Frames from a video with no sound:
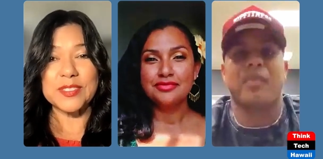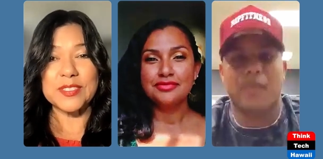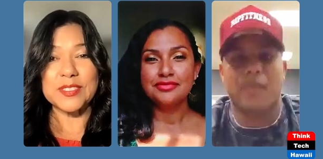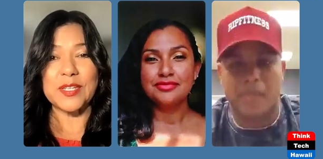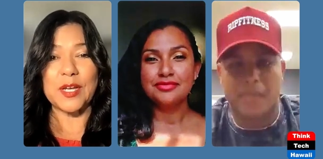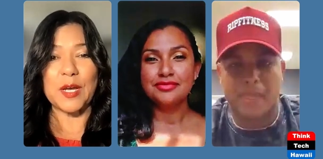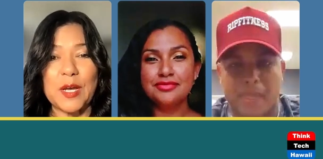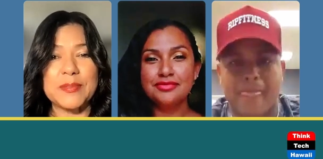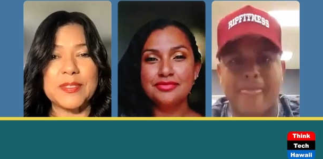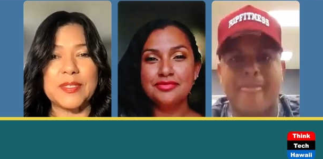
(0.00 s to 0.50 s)
Speaker 1: and
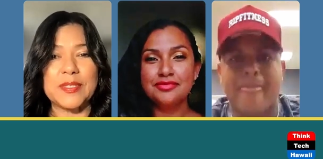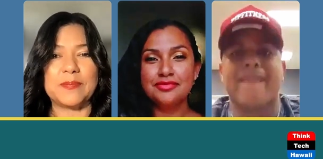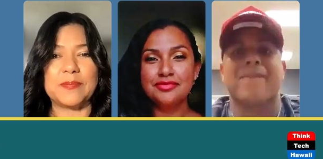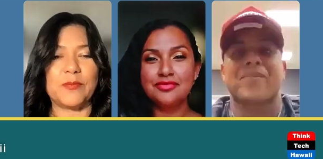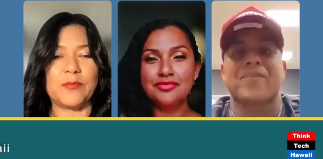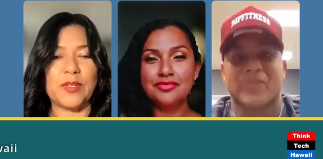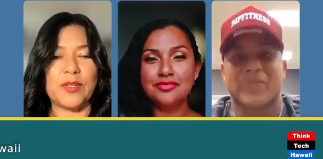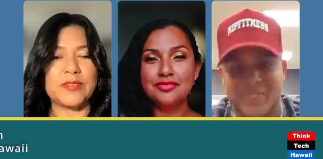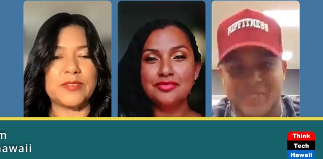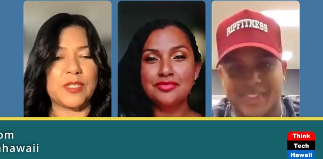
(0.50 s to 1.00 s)
Shops,
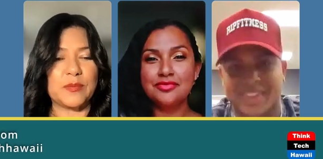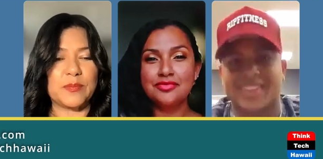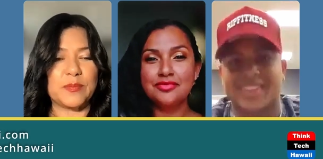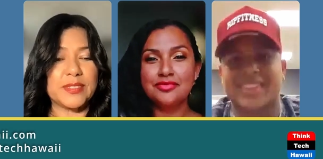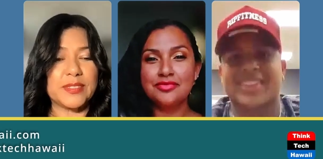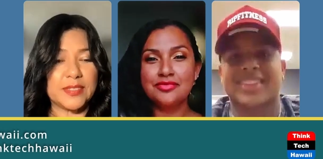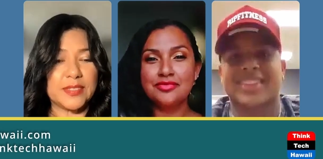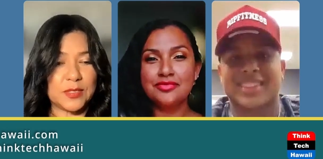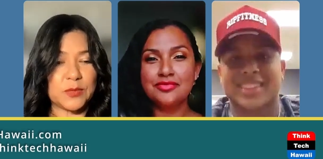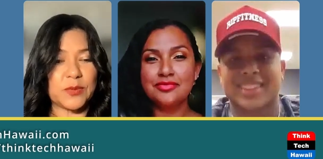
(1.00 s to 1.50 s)
and we've done
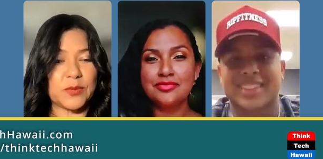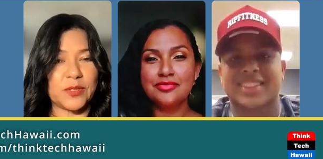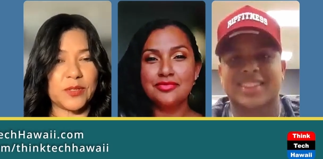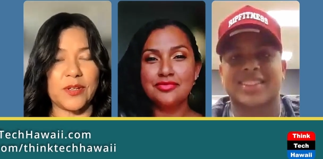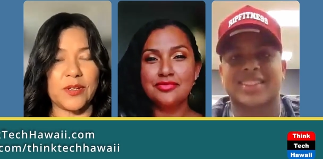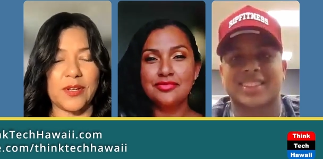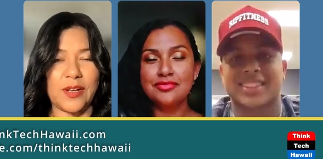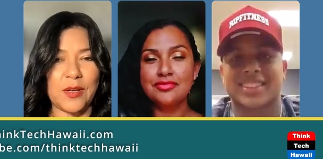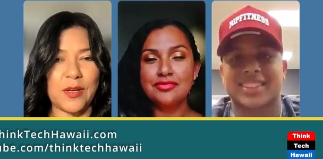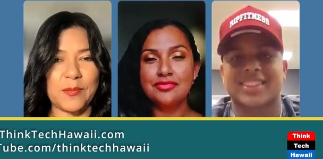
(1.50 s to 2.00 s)
business with
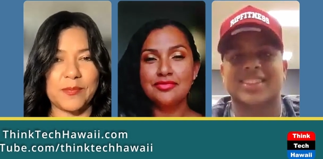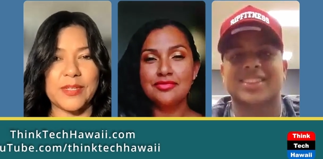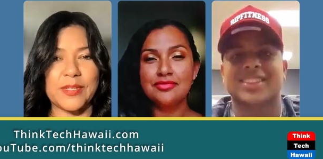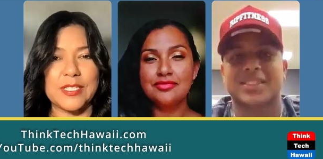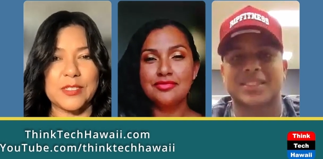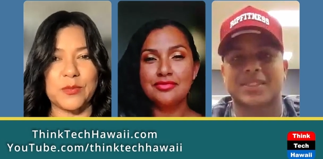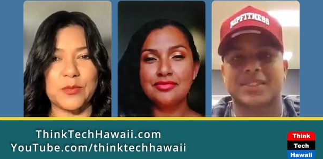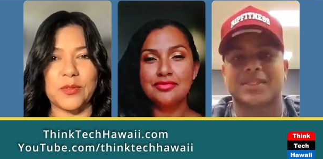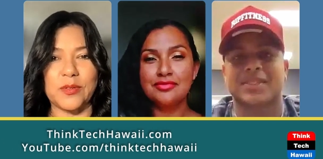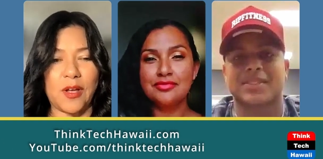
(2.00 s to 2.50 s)
her
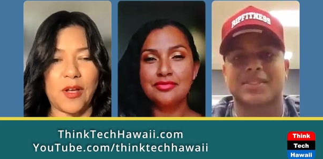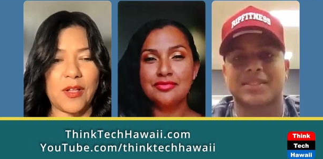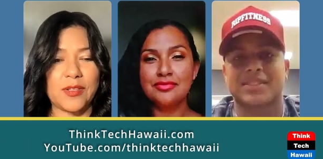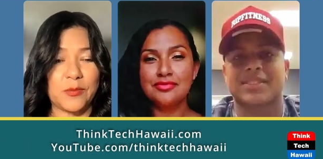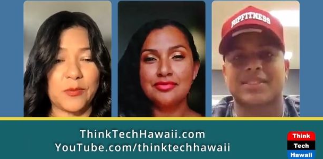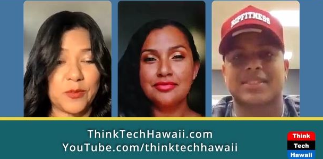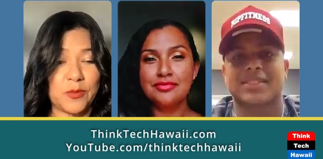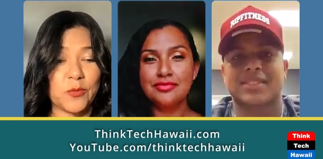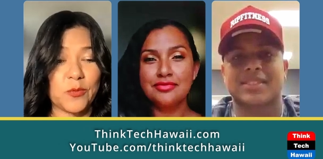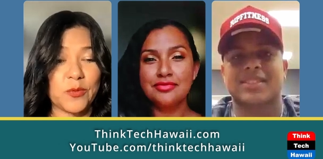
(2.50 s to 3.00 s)
because we're
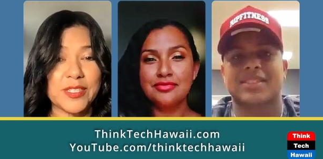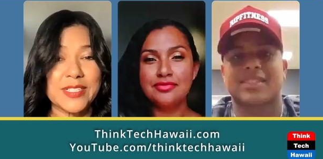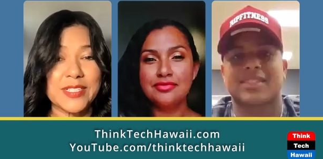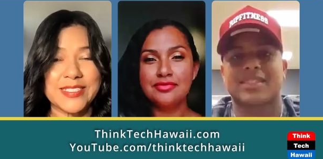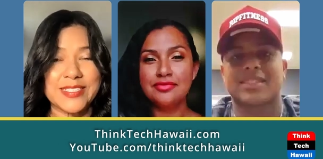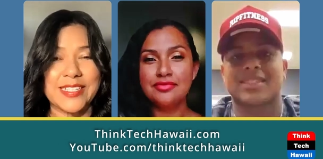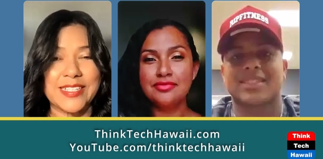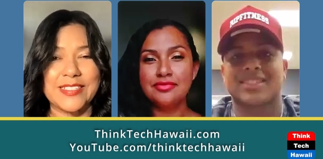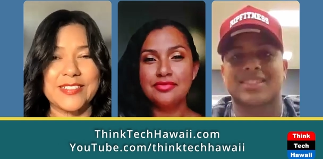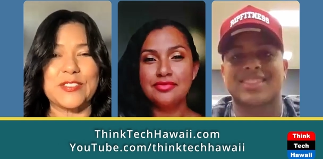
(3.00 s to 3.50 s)
all in the real
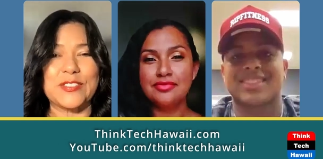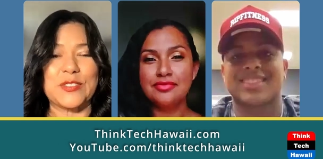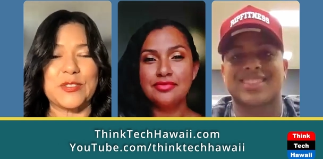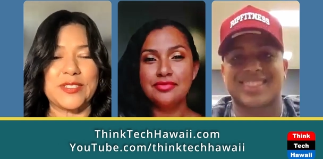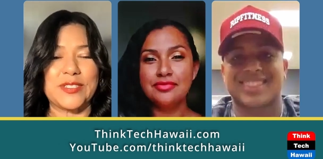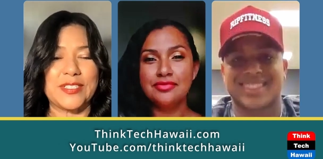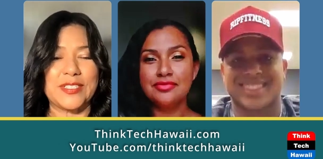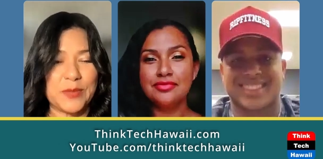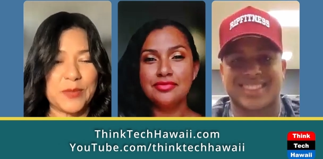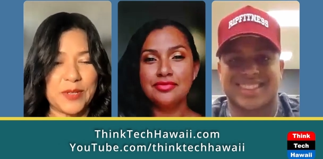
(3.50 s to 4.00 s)
estate
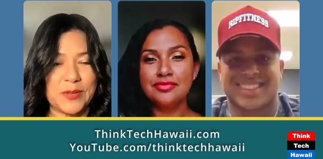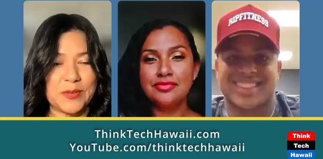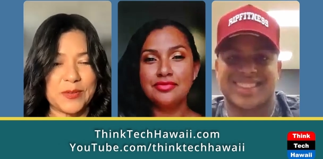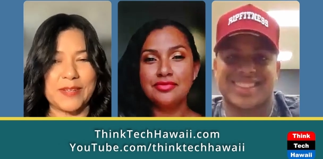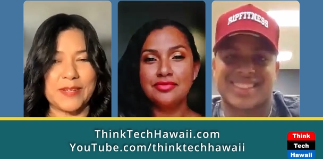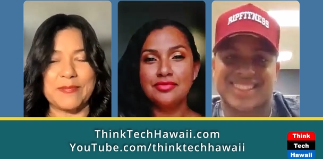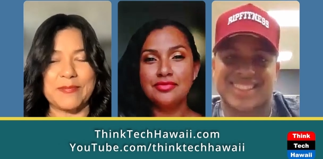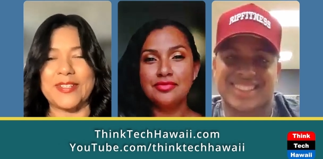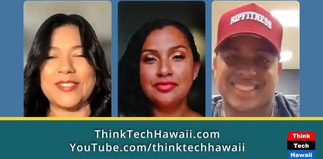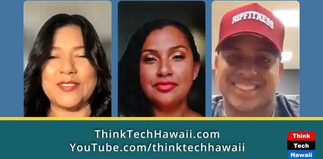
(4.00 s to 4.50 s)
industry as well,
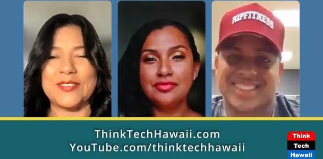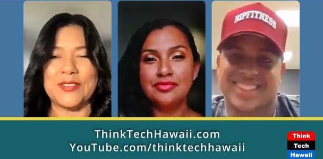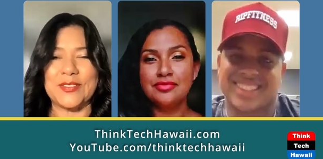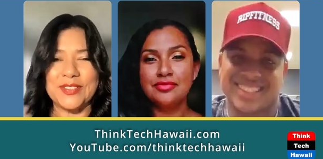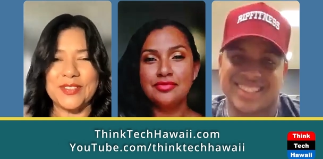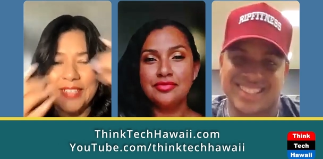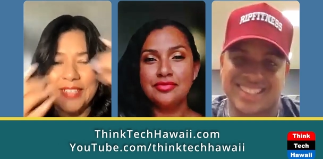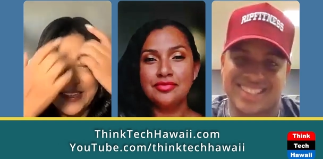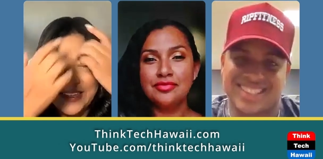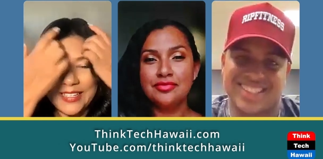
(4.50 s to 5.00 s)
right,
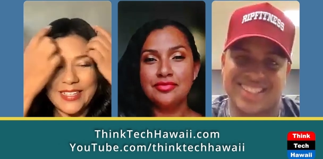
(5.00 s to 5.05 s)
Marisol?